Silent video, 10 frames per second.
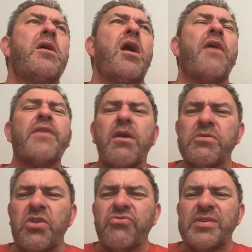I think I was
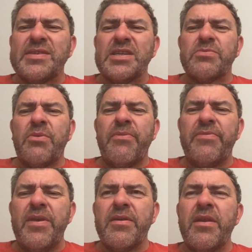106 when I went
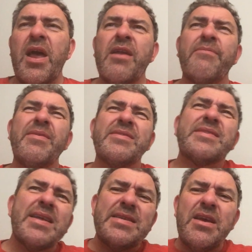vegan, and I've been
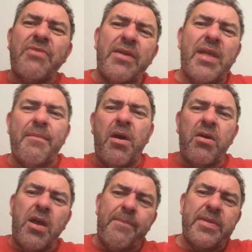steadily around that
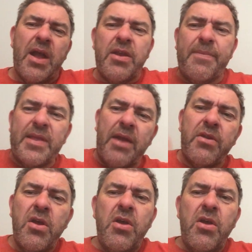mark, up and down, up and down.